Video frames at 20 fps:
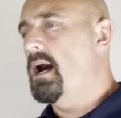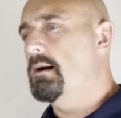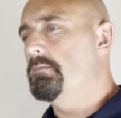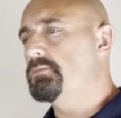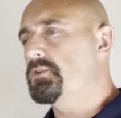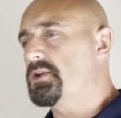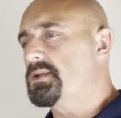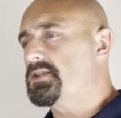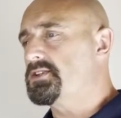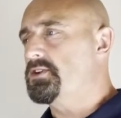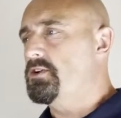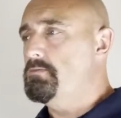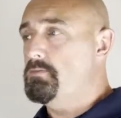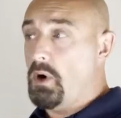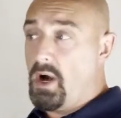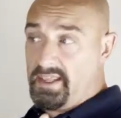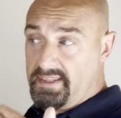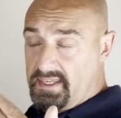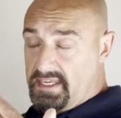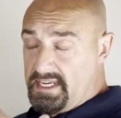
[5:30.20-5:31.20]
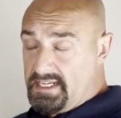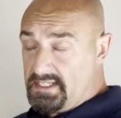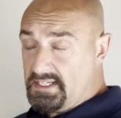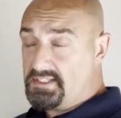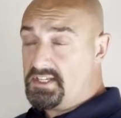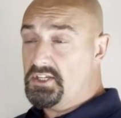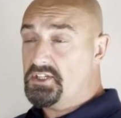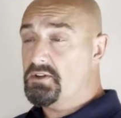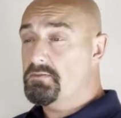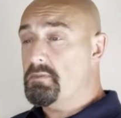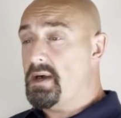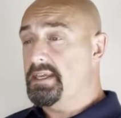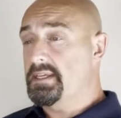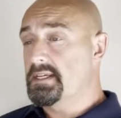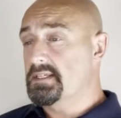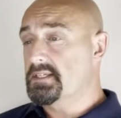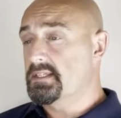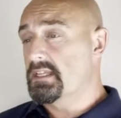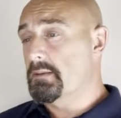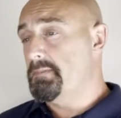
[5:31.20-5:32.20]
consumed by key decision
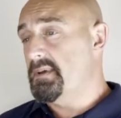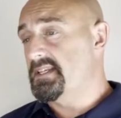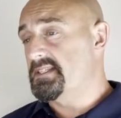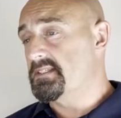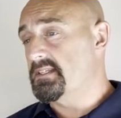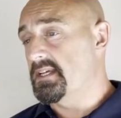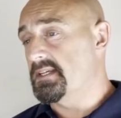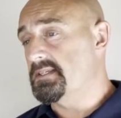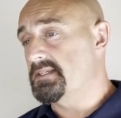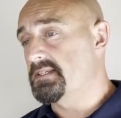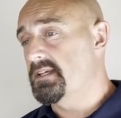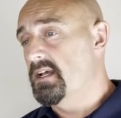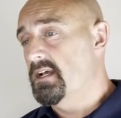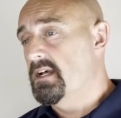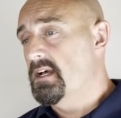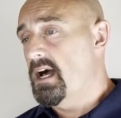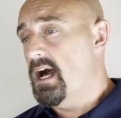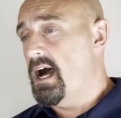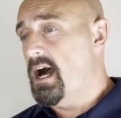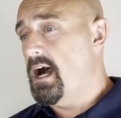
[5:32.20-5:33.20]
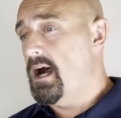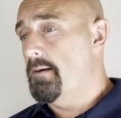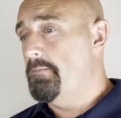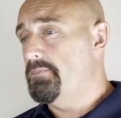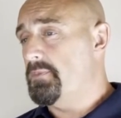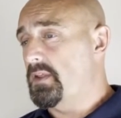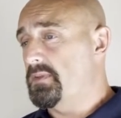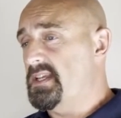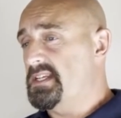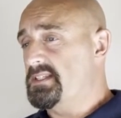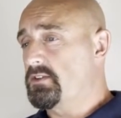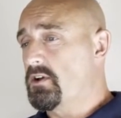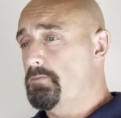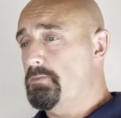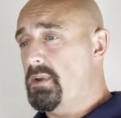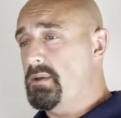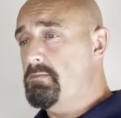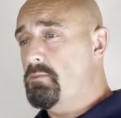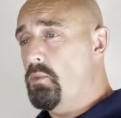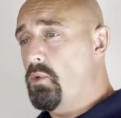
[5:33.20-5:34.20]
makers in the business, and this could
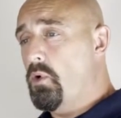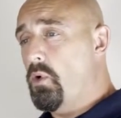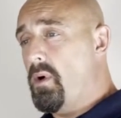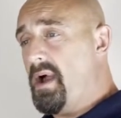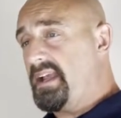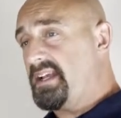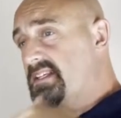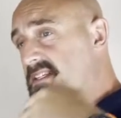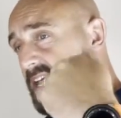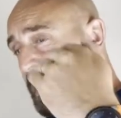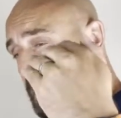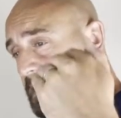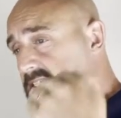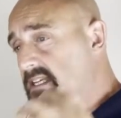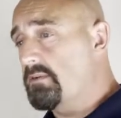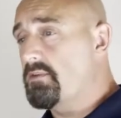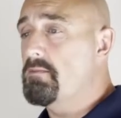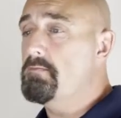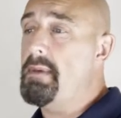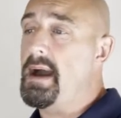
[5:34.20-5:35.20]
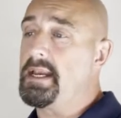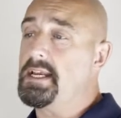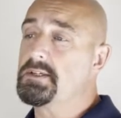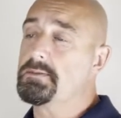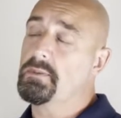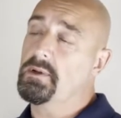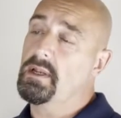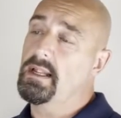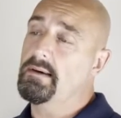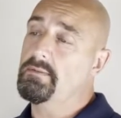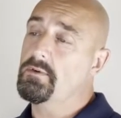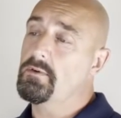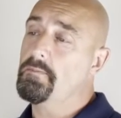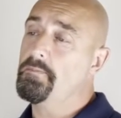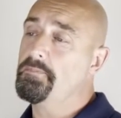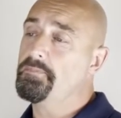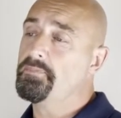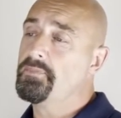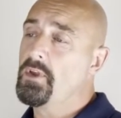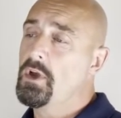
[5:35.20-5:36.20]
be more executive and management level.
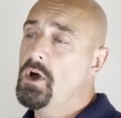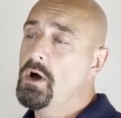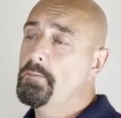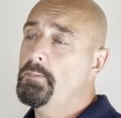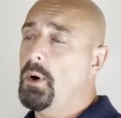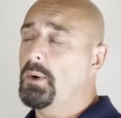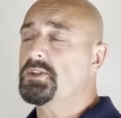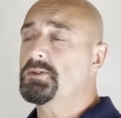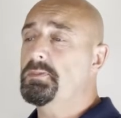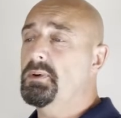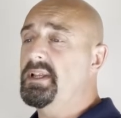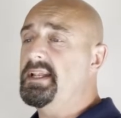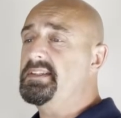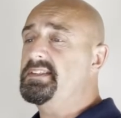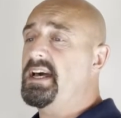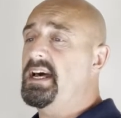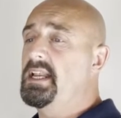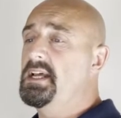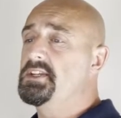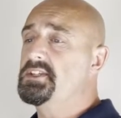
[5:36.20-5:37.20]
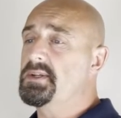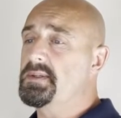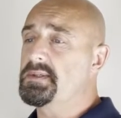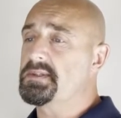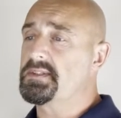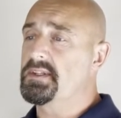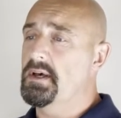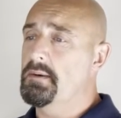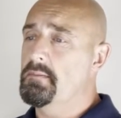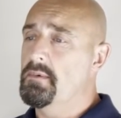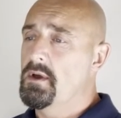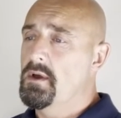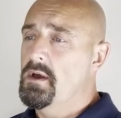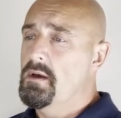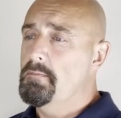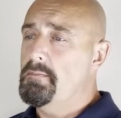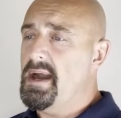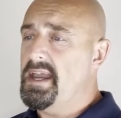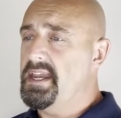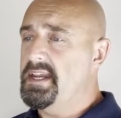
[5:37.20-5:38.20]
Possible intelligence that
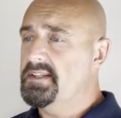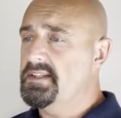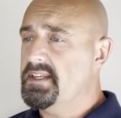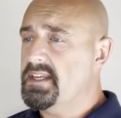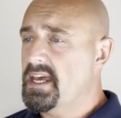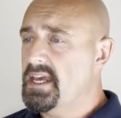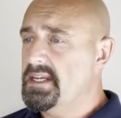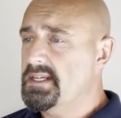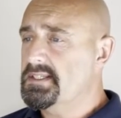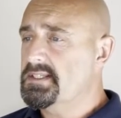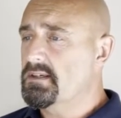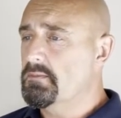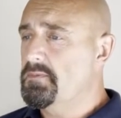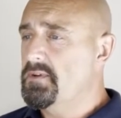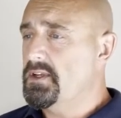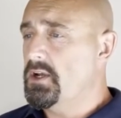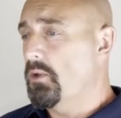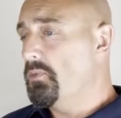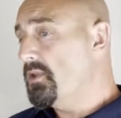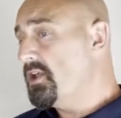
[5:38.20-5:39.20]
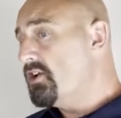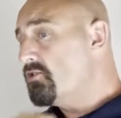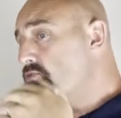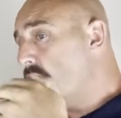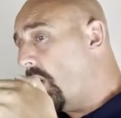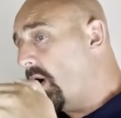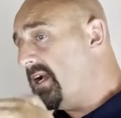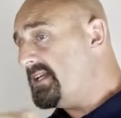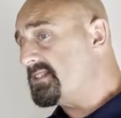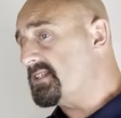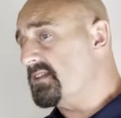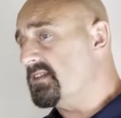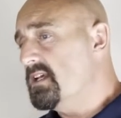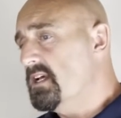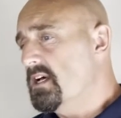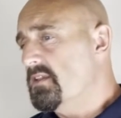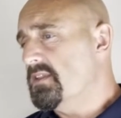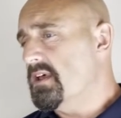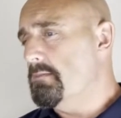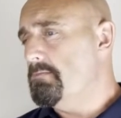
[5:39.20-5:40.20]
may indicate something on the horizon
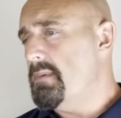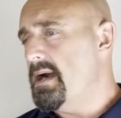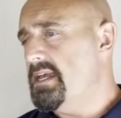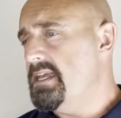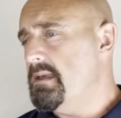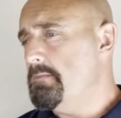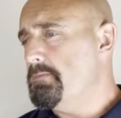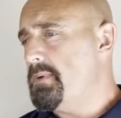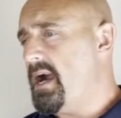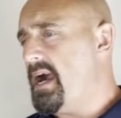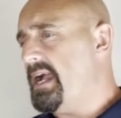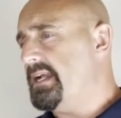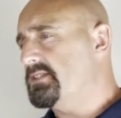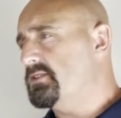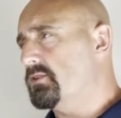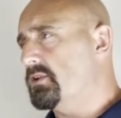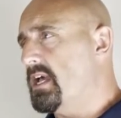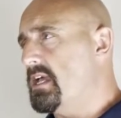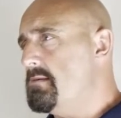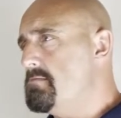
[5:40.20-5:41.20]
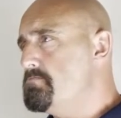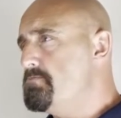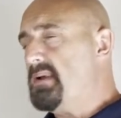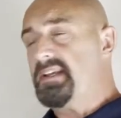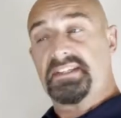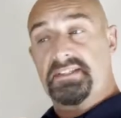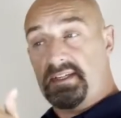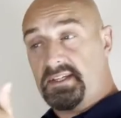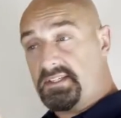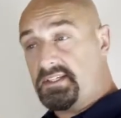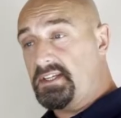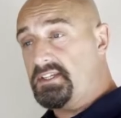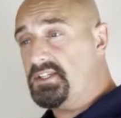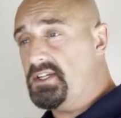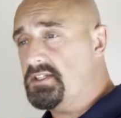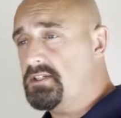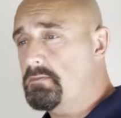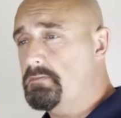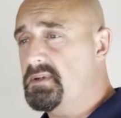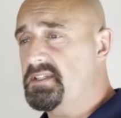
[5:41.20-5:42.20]
that may impact on a business
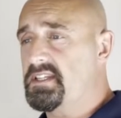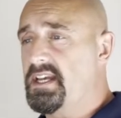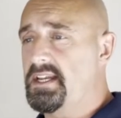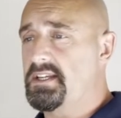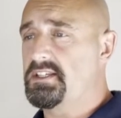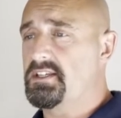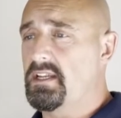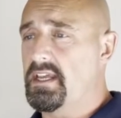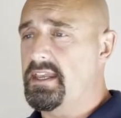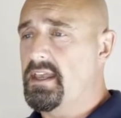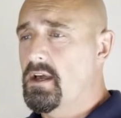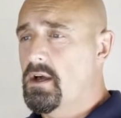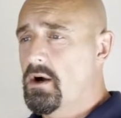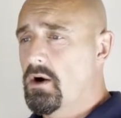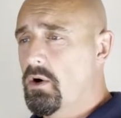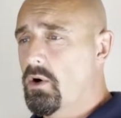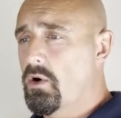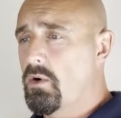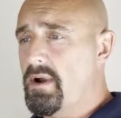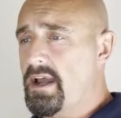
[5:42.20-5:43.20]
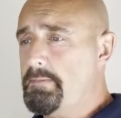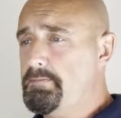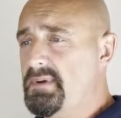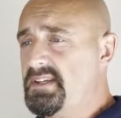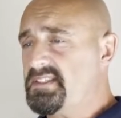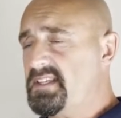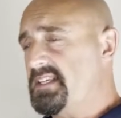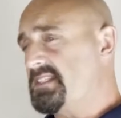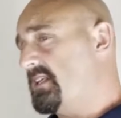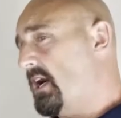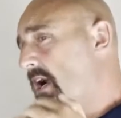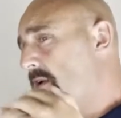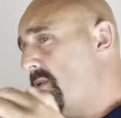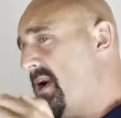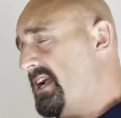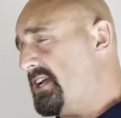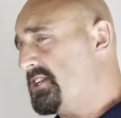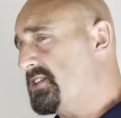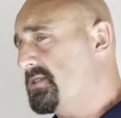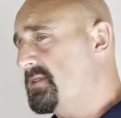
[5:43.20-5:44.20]
decision potentially, or a business
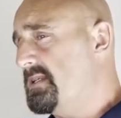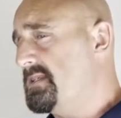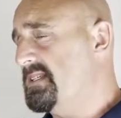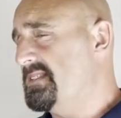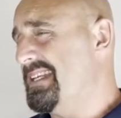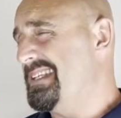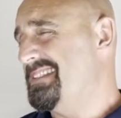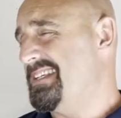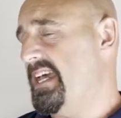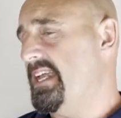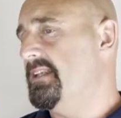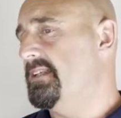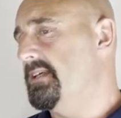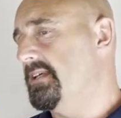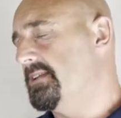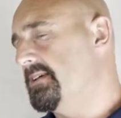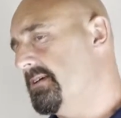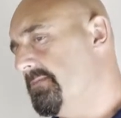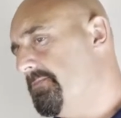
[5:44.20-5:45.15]
direction that is intended.